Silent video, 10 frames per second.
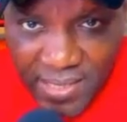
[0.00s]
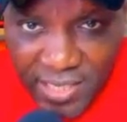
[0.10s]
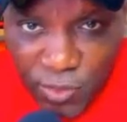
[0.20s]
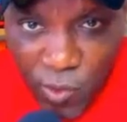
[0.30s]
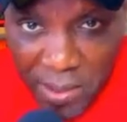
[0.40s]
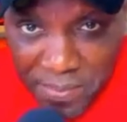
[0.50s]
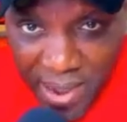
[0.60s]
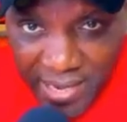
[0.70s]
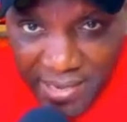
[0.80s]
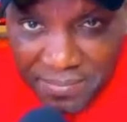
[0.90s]
it went
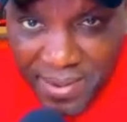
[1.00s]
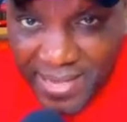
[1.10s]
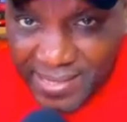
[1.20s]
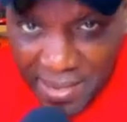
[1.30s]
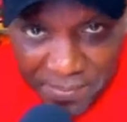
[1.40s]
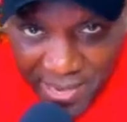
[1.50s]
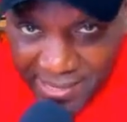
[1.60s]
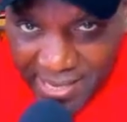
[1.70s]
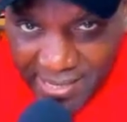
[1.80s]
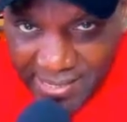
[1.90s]
back by
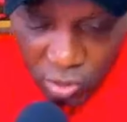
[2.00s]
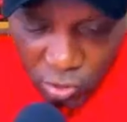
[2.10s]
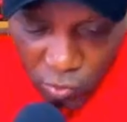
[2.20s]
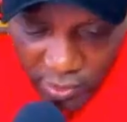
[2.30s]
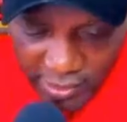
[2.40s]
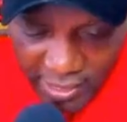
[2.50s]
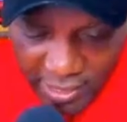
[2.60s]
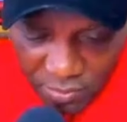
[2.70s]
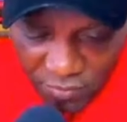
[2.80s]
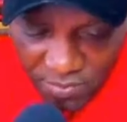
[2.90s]
10%, you will see
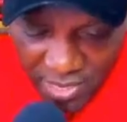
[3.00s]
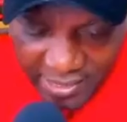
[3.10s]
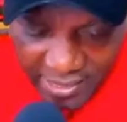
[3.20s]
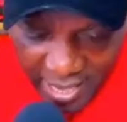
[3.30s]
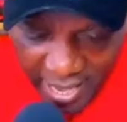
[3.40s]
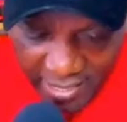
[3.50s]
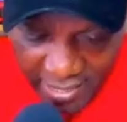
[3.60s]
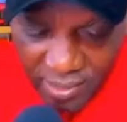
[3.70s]
the movement here.